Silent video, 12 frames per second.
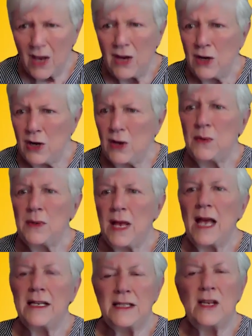
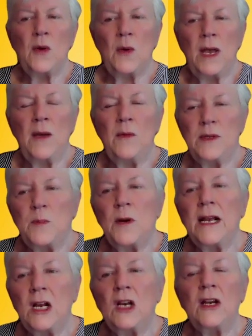And so it was
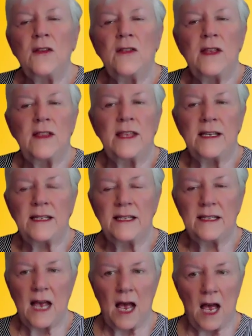pretty clear that this